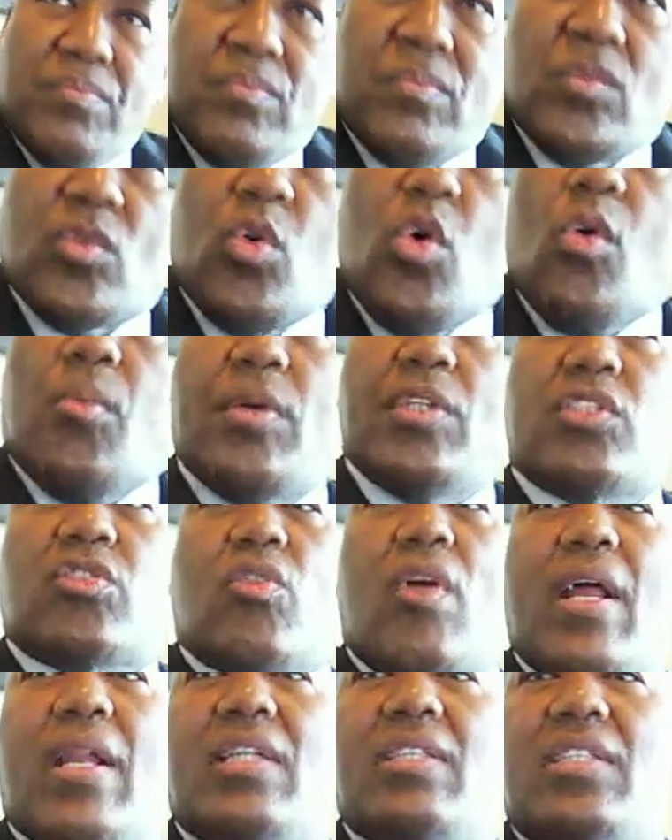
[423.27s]
corporate
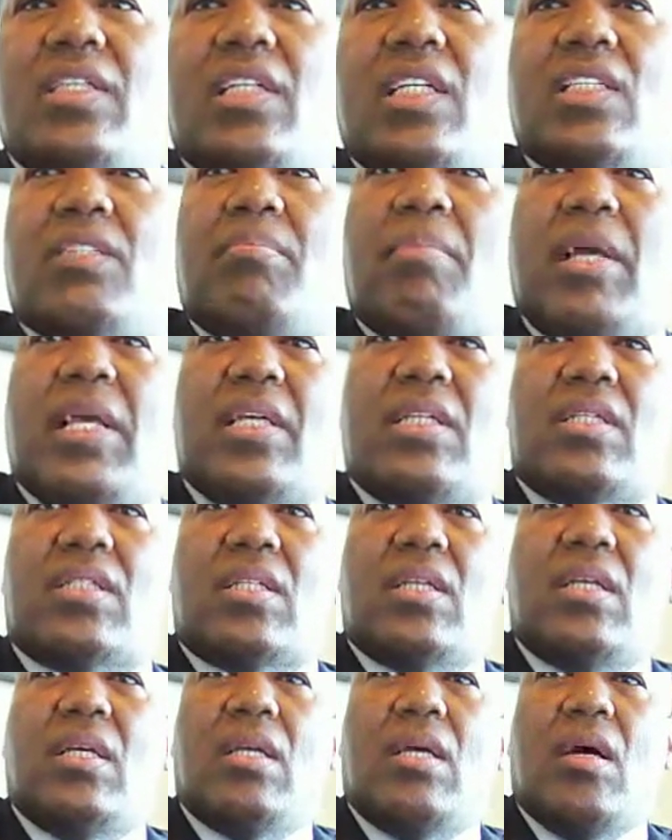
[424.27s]
strategy is
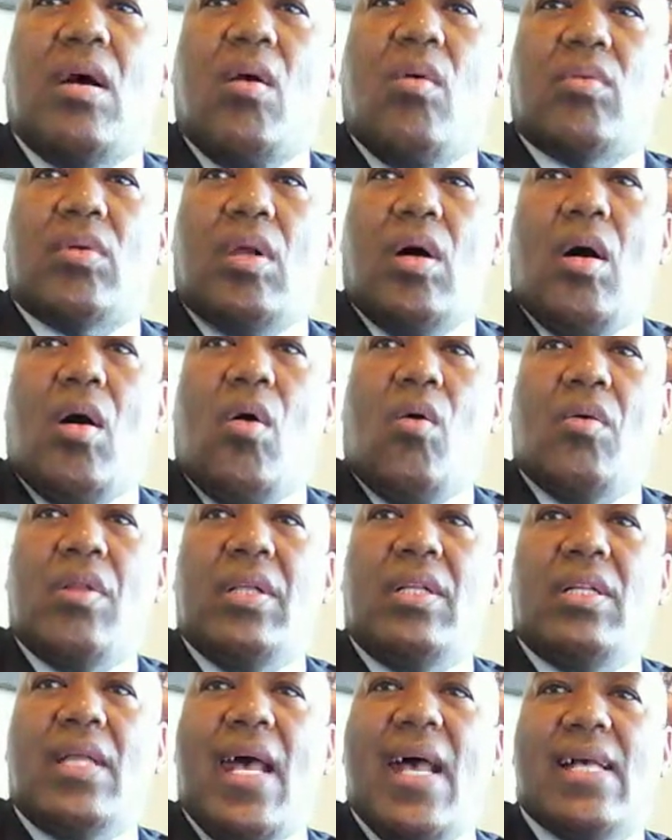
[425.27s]
based on
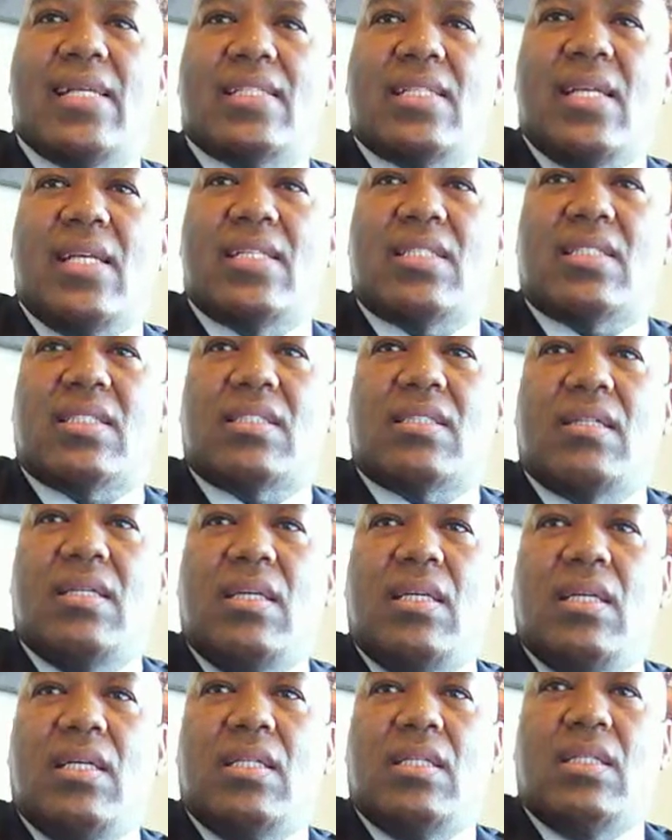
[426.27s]
owning assets
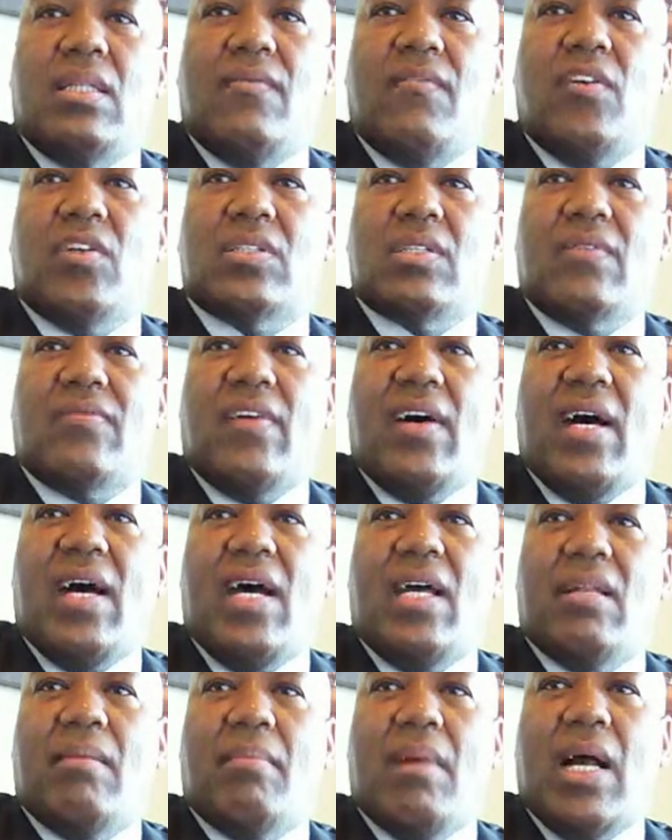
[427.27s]

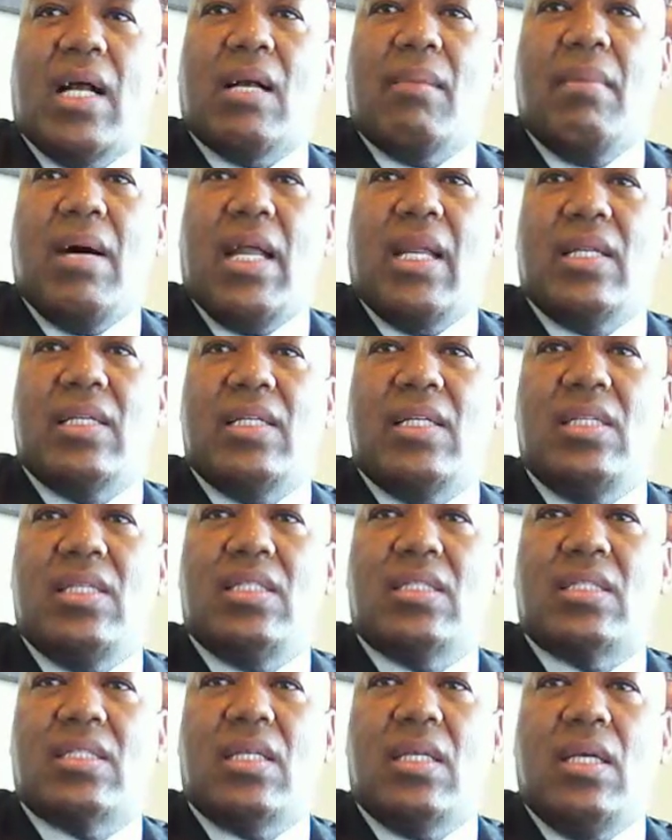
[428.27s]
diversified by
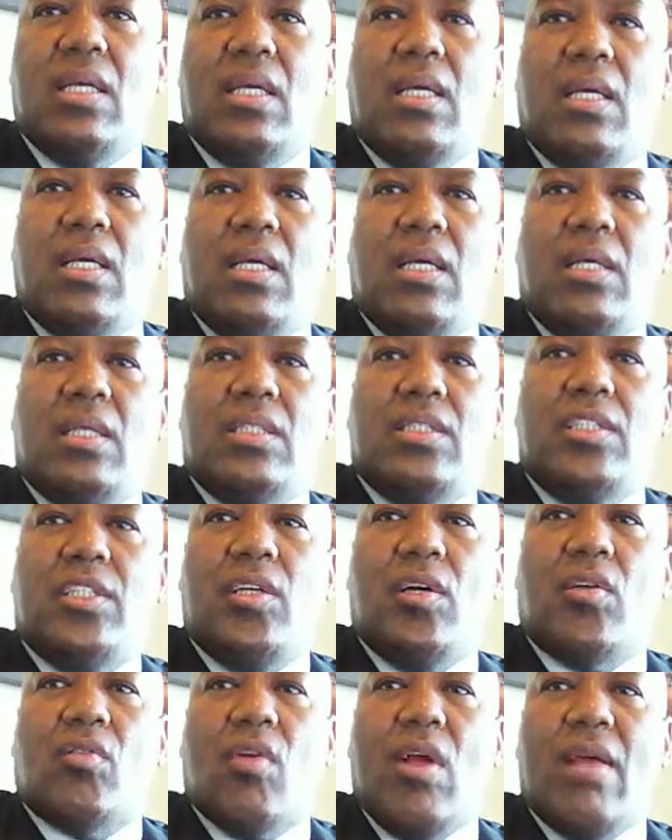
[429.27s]
commodities,
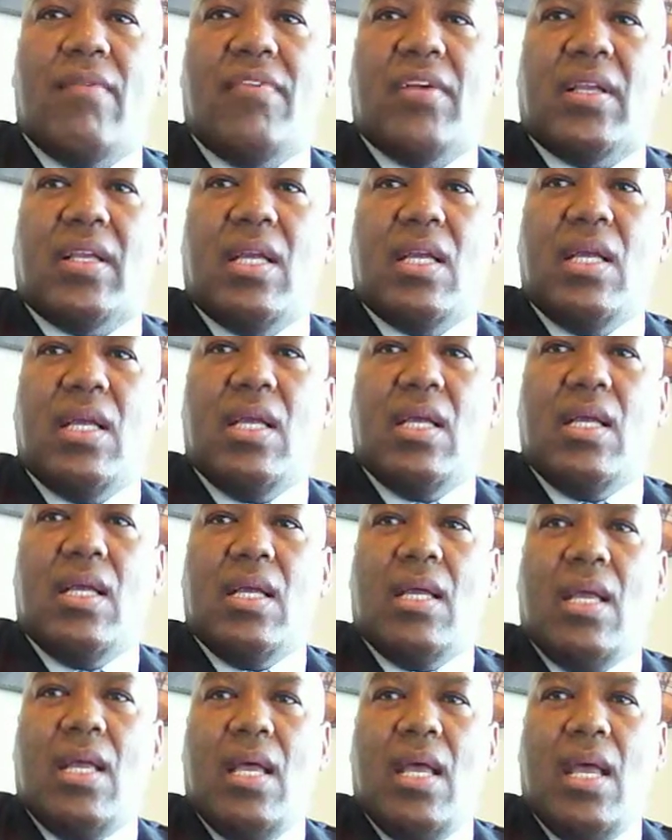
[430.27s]
geographic,
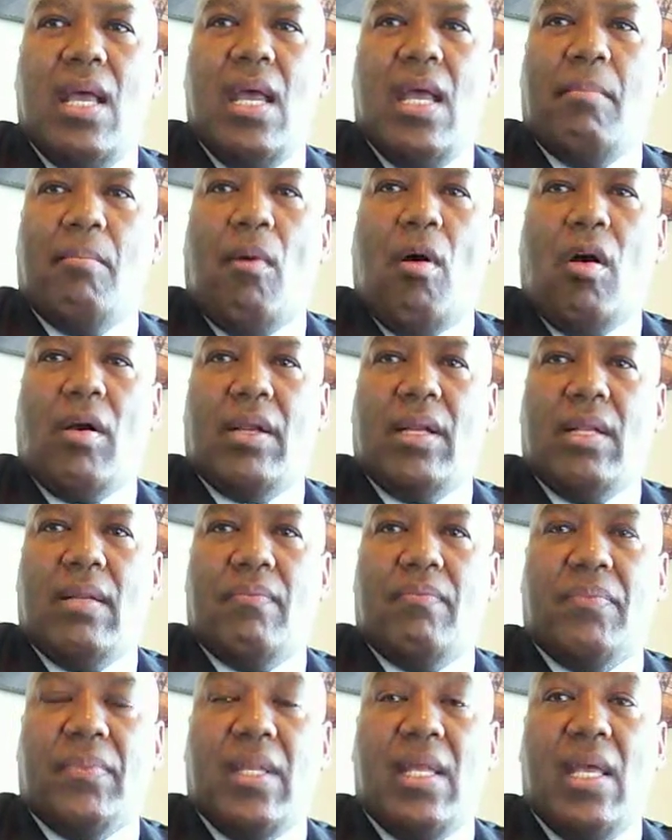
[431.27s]
and marketing.
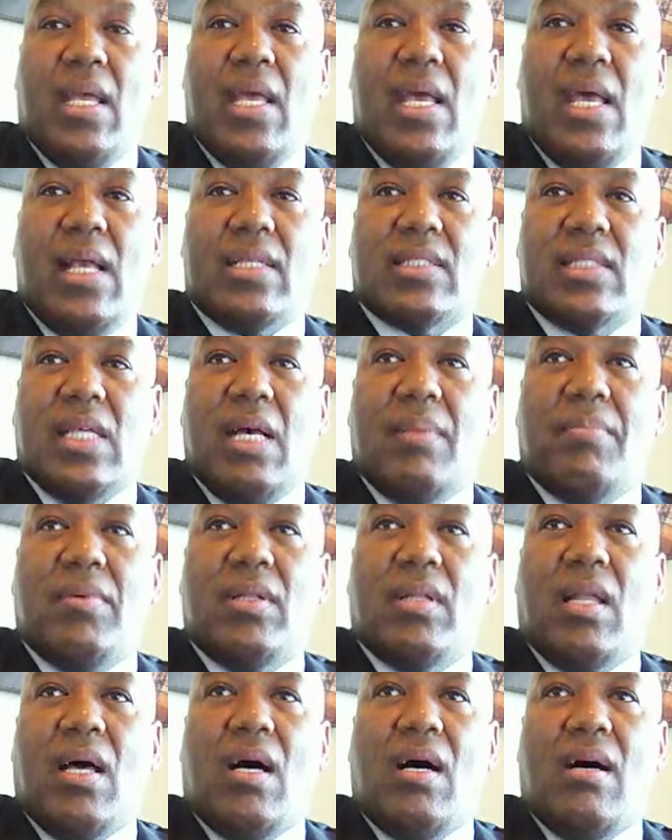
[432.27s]

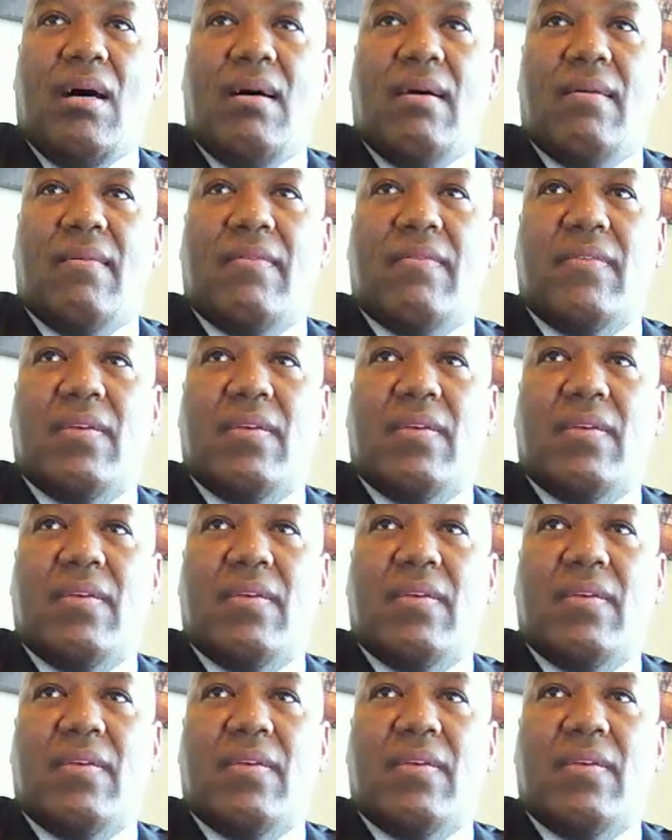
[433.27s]
Example of